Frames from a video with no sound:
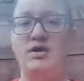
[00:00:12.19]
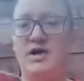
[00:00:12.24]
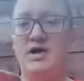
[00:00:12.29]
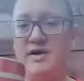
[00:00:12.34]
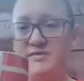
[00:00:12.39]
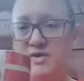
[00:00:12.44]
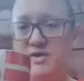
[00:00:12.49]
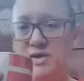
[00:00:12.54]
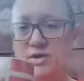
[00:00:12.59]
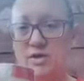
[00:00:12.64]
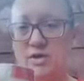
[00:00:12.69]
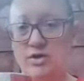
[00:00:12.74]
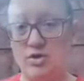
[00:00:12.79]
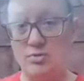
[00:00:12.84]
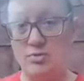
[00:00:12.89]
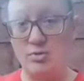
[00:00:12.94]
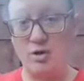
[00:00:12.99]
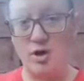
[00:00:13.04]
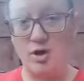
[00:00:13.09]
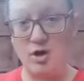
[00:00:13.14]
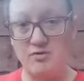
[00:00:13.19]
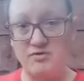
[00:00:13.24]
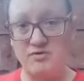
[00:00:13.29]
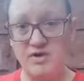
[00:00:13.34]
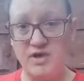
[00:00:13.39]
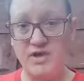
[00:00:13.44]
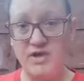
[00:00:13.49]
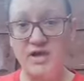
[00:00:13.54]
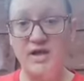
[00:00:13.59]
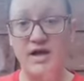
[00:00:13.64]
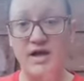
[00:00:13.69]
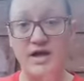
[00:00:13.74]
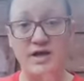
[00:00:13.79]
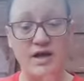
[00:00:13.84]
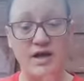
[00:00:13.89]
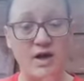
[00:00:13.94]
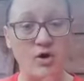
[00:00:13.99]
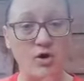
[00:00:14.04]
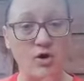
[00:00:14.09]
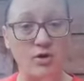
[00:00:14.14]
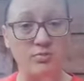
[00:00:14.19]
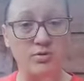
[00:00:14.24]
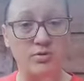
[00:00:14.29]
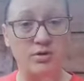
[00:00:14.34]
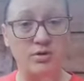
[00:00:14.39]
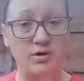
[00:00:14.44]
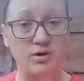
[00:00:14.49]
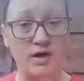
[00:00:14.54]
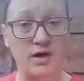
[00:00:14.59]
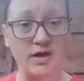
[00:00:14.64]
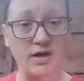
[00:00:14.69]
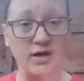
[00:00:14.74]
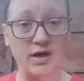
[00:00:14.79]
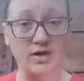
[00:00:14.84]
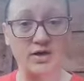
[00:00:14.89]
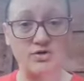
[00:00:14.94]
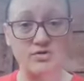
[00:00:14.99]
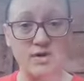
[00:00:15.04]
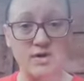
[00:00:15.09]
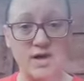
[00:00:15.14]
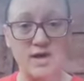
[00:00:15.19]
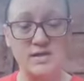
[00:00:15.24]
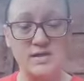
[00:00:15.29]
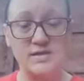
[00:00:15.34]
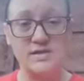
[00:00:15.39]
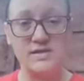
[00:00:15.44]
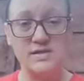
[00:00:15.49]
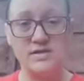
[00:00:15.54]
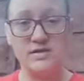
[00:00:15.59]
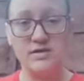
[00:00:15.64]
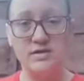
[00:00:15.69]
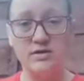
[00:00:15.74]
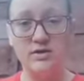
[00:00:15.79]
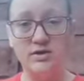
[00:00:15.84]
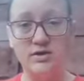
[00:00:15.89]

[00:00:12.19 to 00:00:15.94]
having a cup of coffee. I get up, I get dressed.